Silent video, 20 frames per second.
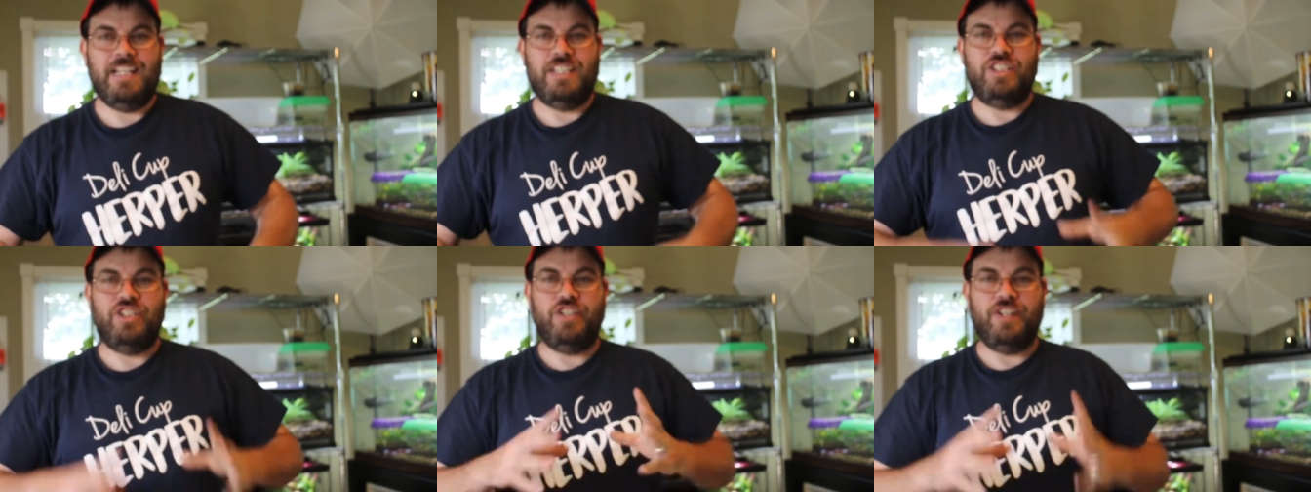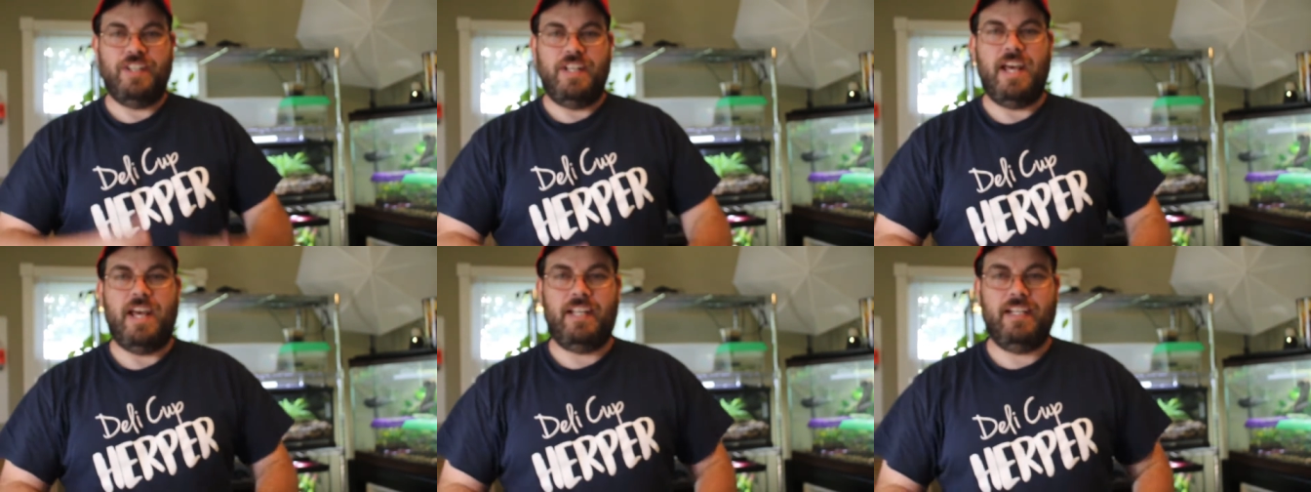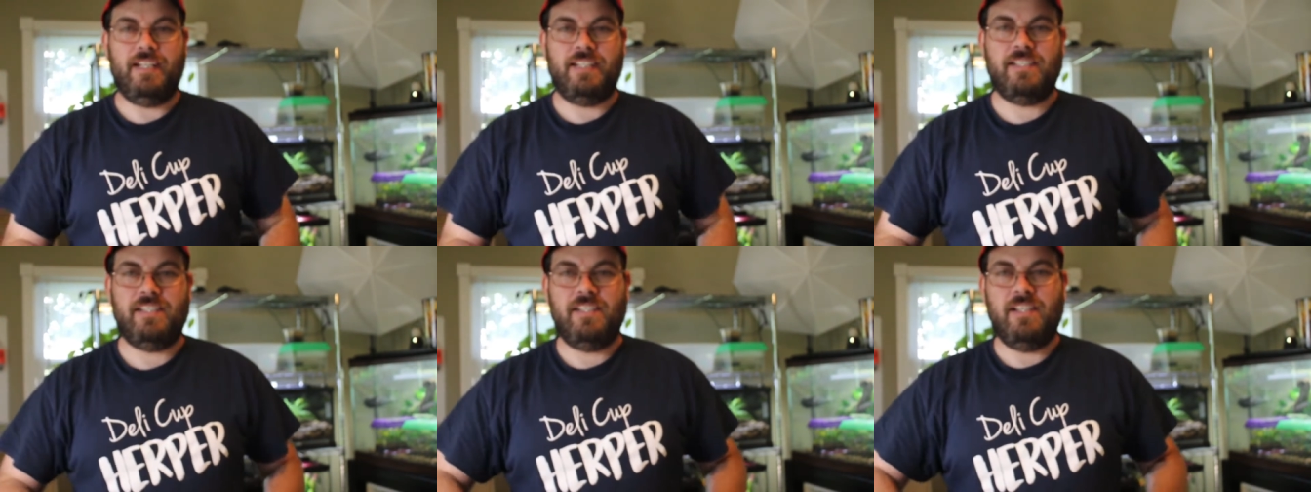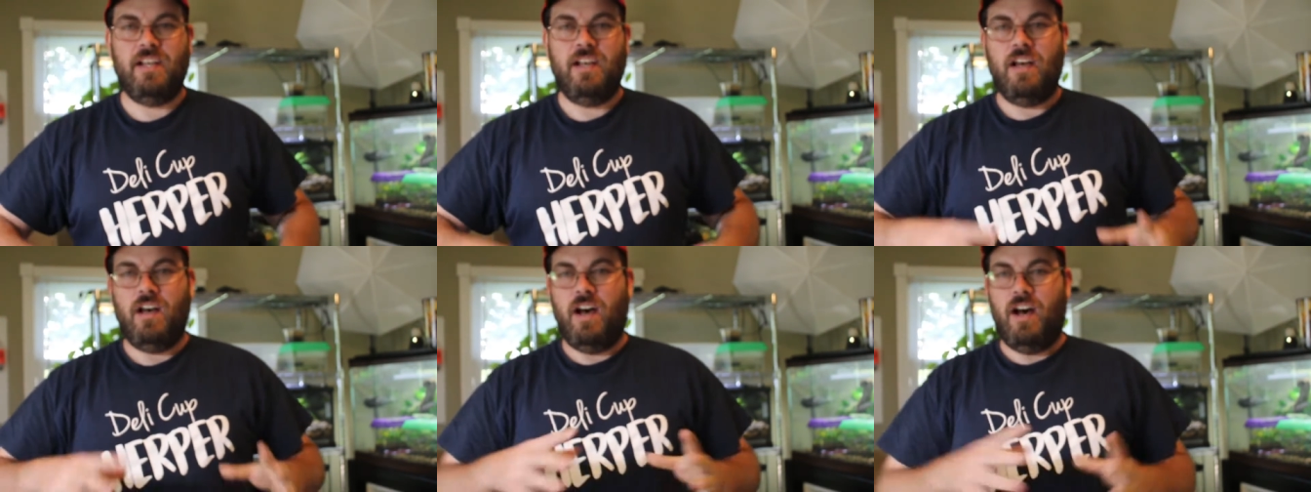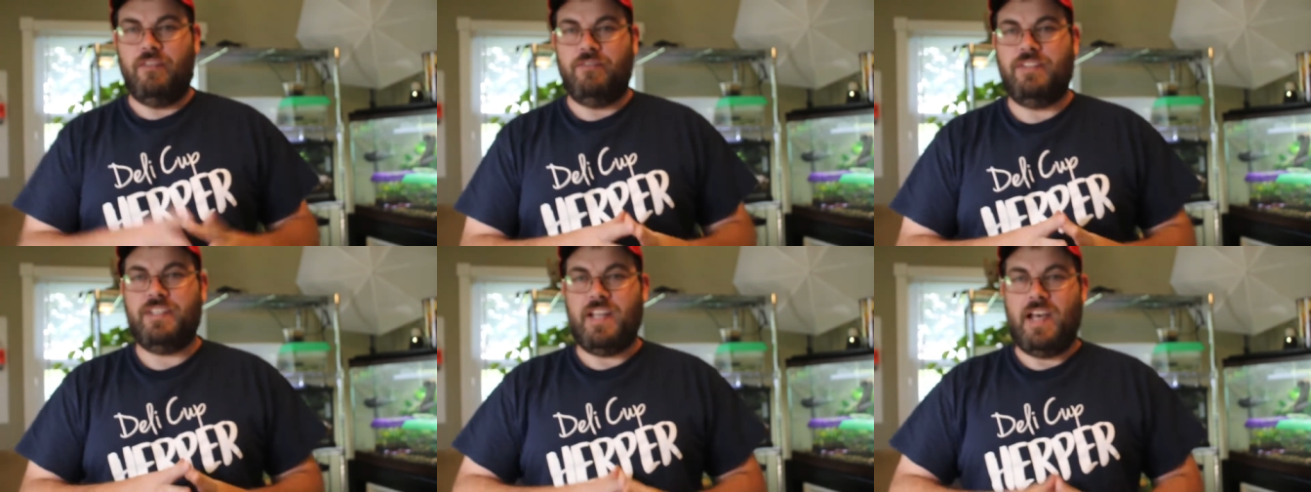genetics
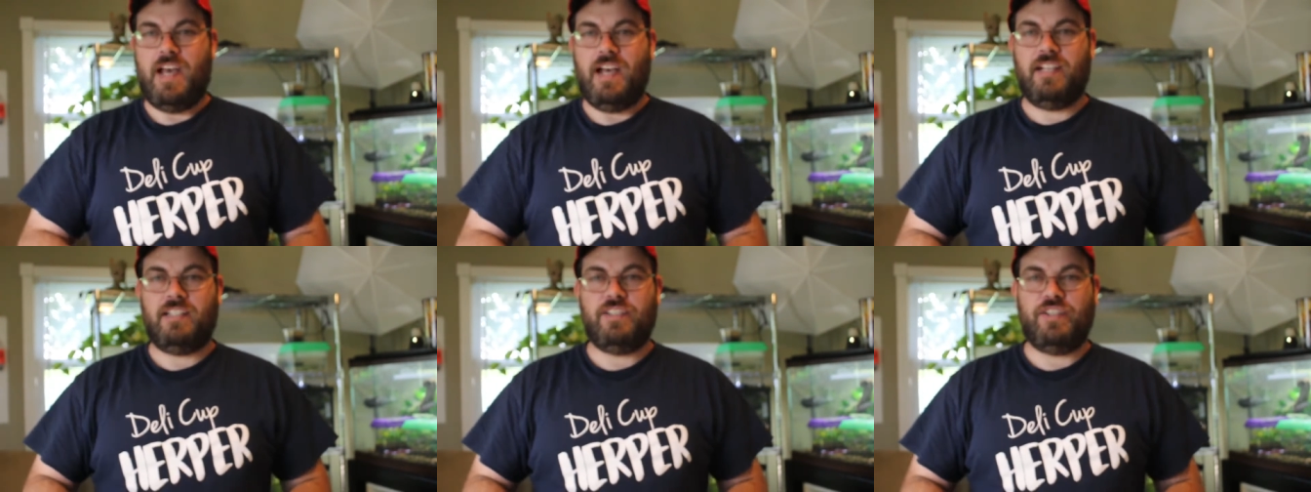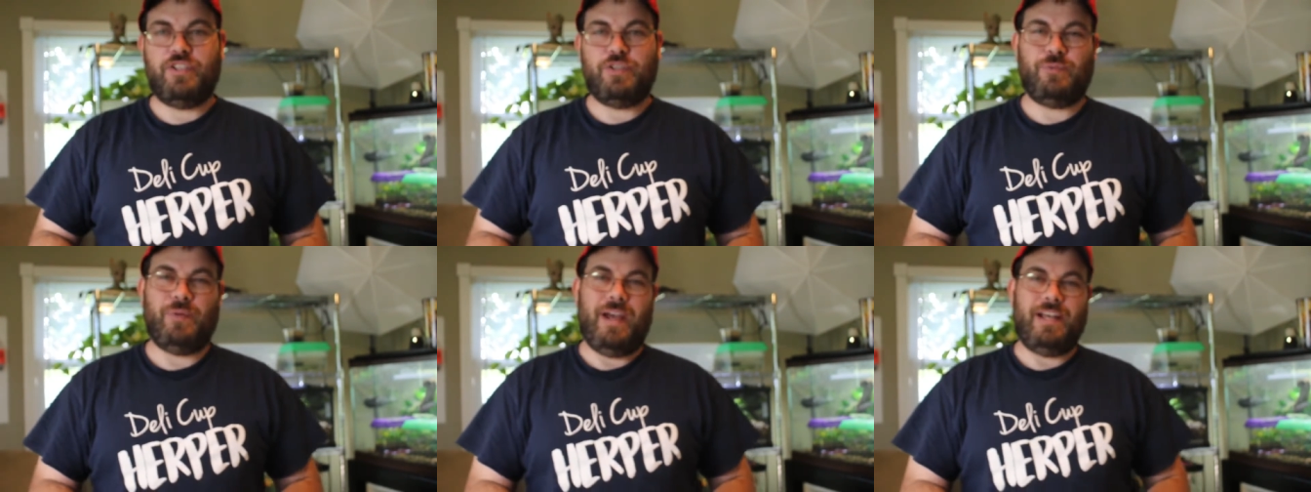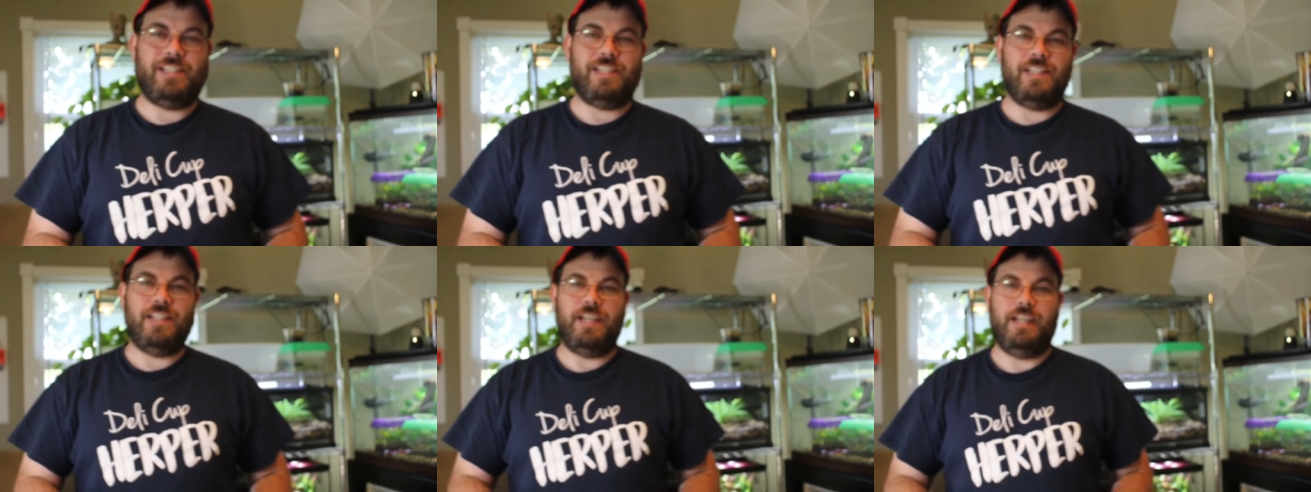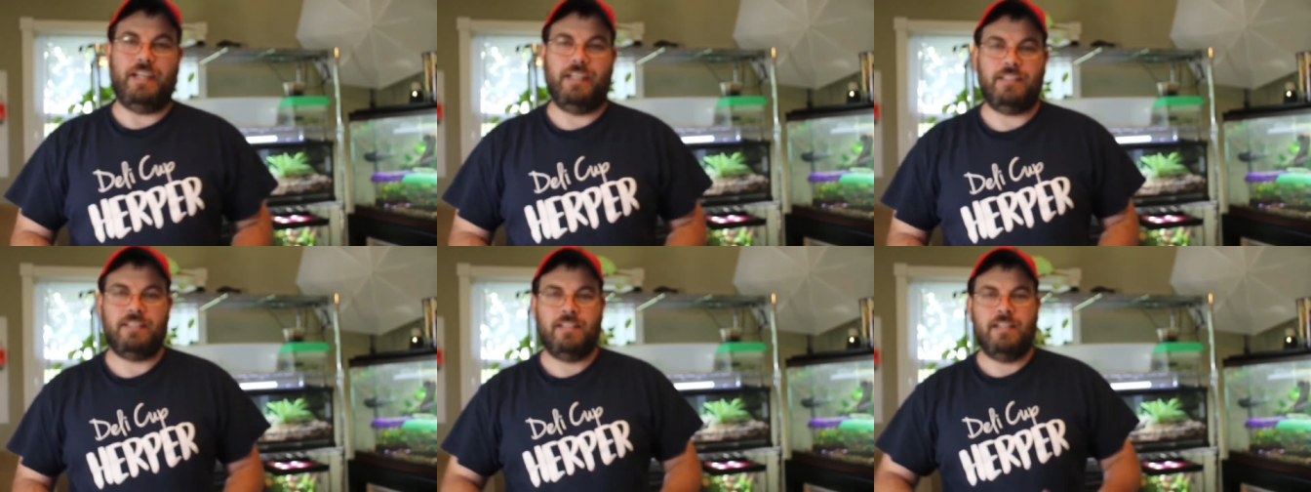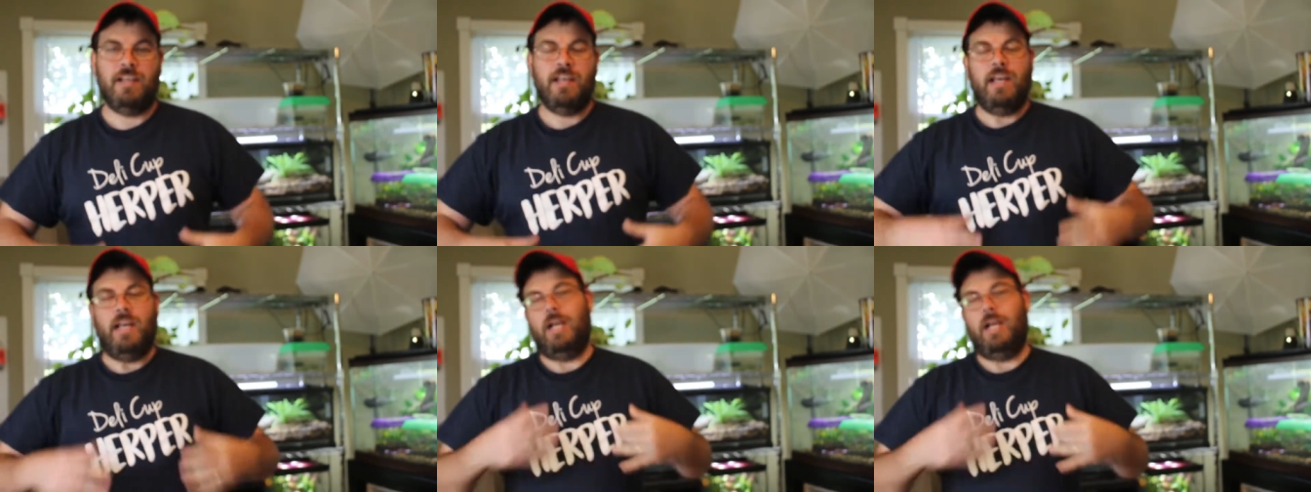of Texas rat snakes.